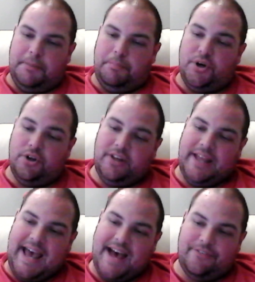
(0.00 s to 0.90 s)
and the
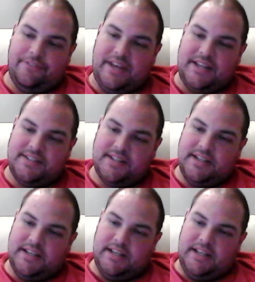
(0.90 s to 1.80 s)
pull half of it
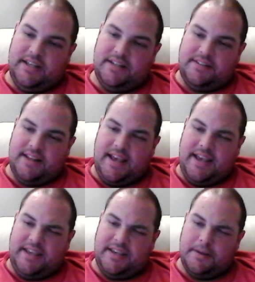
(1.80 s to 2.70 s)
is
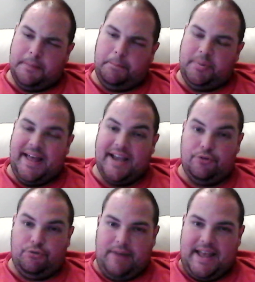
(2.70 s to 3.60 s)
a
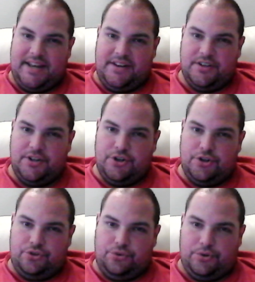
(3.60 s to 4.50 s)
black-red
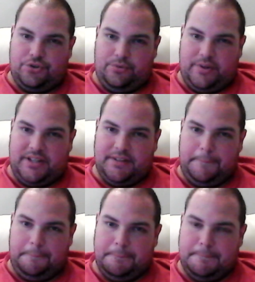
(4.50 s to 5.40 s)

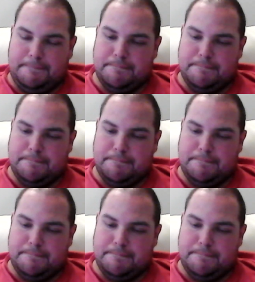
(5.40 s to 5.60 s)
sorcery.